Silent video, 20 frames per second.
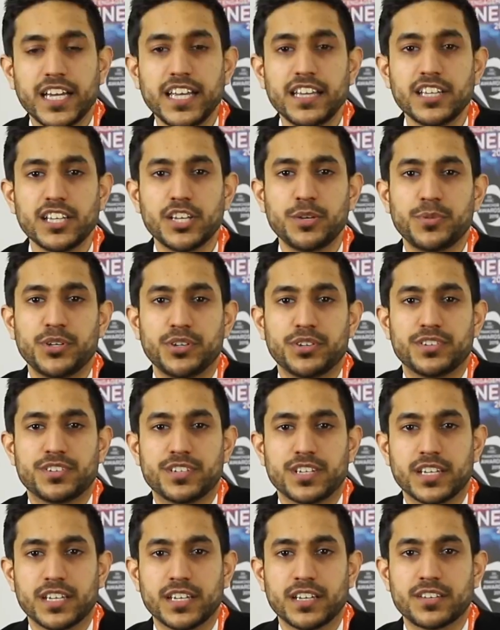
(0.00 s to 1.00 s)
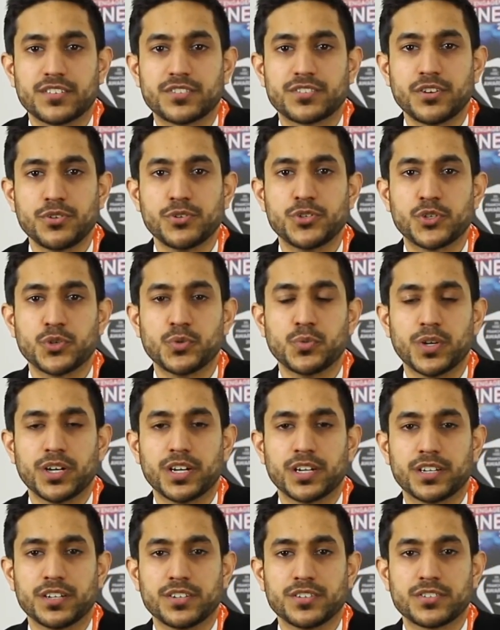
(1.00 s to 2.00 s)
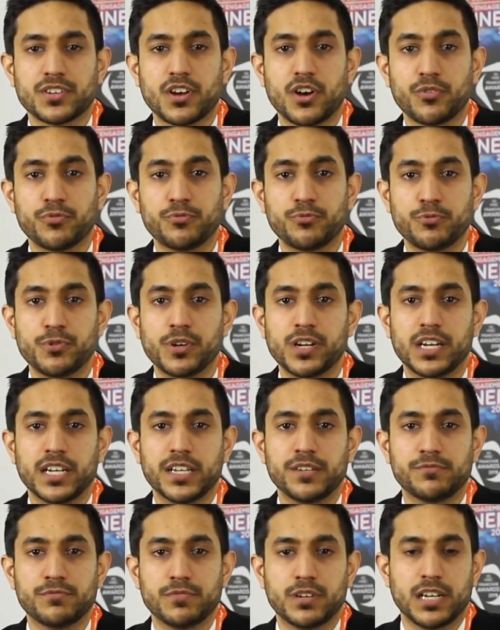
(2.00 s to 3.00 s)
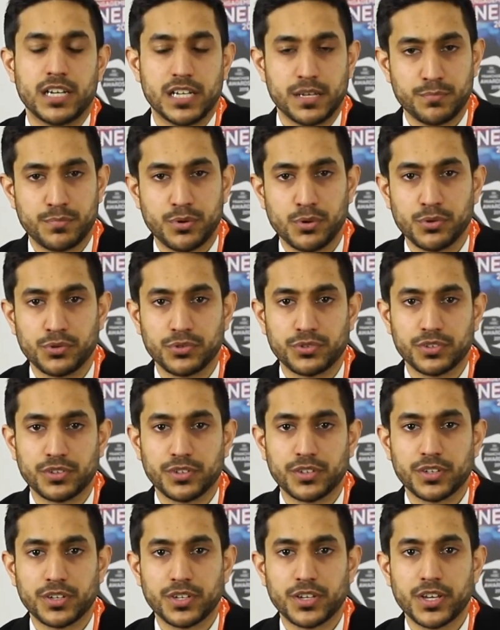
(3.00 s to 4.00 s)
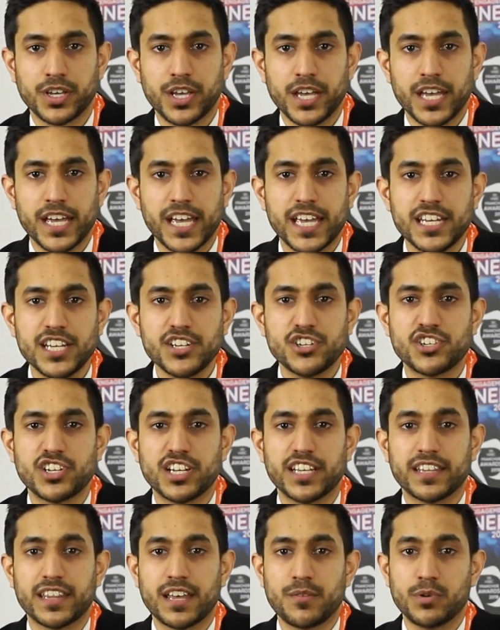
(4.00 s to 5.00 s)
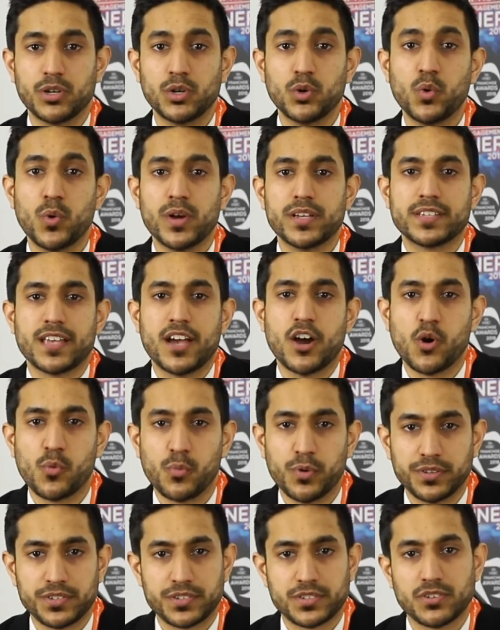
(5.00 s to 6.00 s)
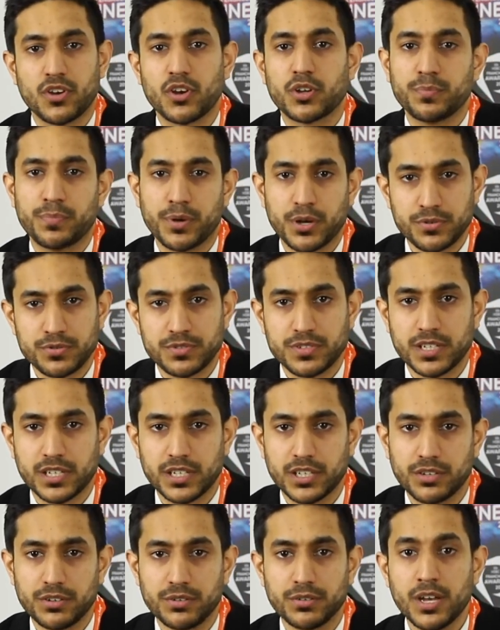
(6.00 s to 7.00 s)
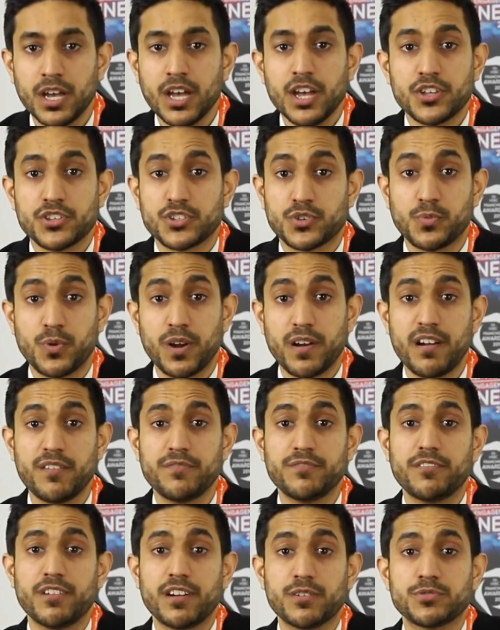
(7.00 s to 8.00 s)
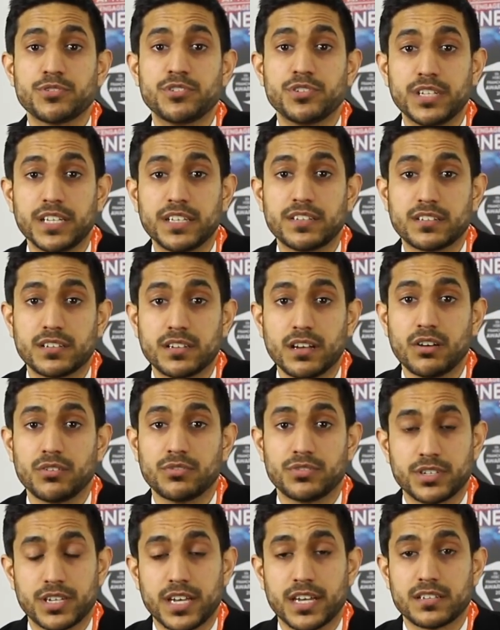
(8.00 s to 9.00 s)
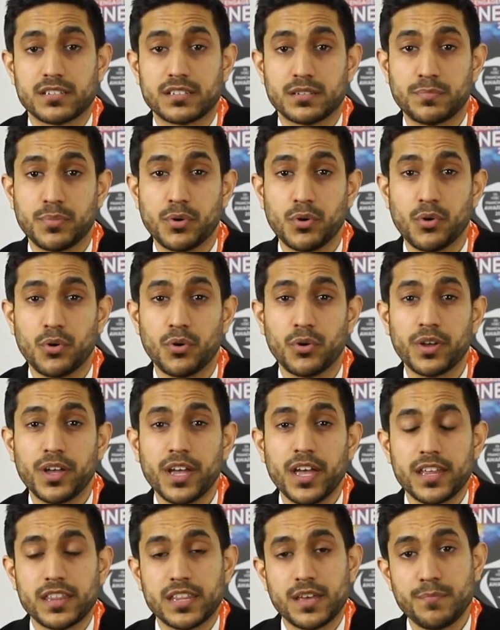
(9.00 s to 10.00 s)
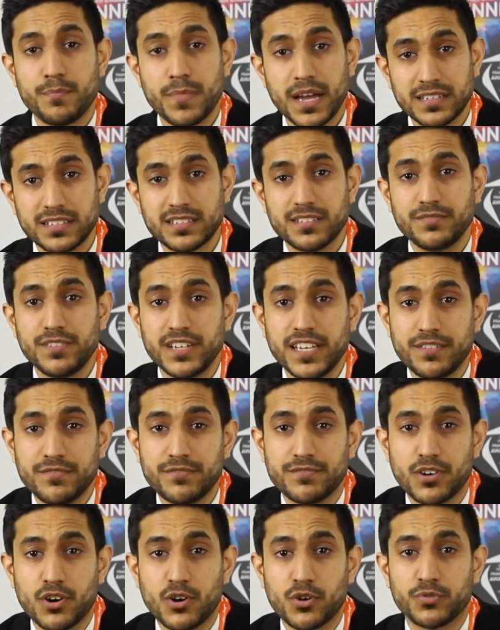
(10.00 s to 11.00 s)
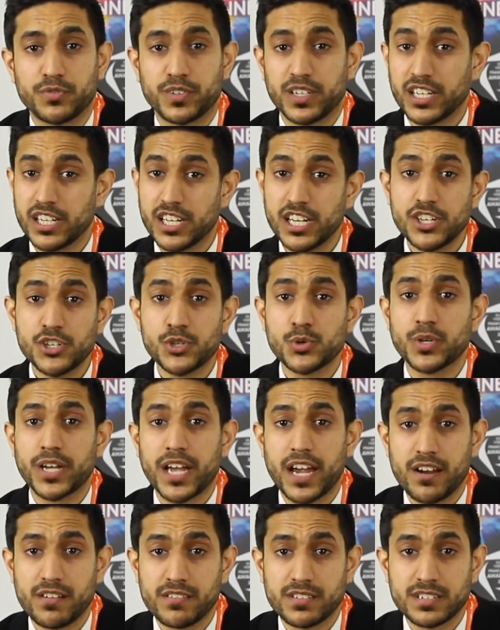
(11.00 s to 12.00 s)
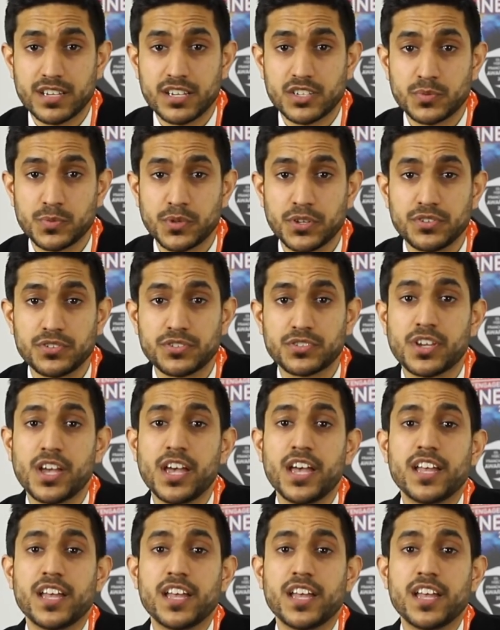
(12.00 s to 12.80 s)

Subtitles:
In the community, social workers are really important. Initially, they will always help with signposting you to wherever else you need to go to get support. They're massively involved in initial care assessments.